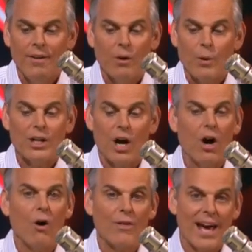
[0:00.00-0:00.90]
We
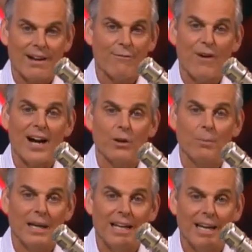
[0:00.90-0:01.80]
know they had a final
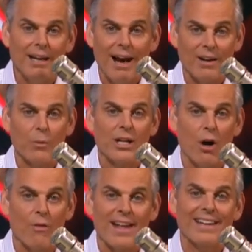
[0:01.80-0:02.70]
meeting. How do we
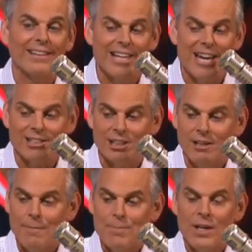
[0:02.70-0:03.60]
know that? It leaked.
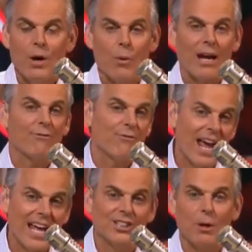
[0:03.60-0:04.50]
We had
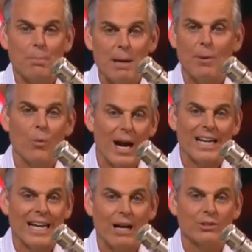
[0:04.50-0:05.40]
fans and people
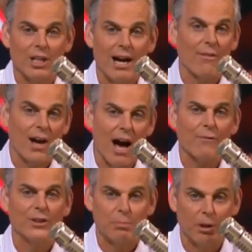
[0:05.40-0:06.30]
waiting outside of the
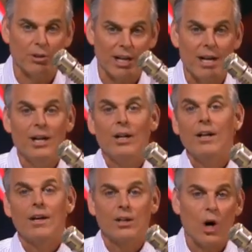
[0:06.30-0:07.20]
office building.
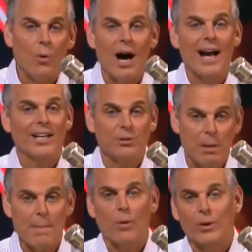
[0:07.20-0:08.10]
Kawhi and his
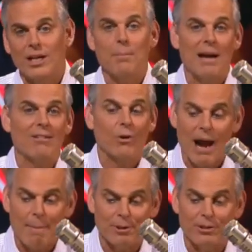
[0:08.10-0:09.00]
people were going to meet the
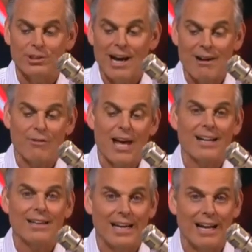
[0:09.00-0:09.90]
Raptors. How did
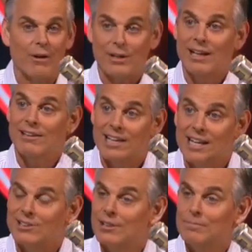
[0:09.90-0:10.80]
that get out? It
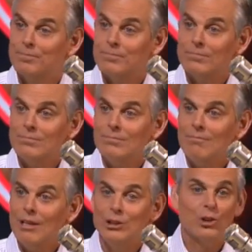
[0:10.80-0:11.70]
leaked.
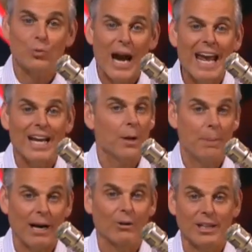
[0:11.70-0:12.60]
Drake
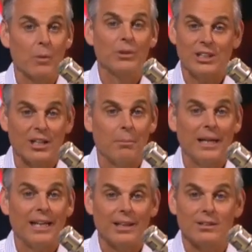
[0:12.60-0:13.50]
apparently was in the
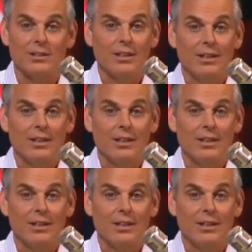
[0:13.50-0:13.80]
meetings.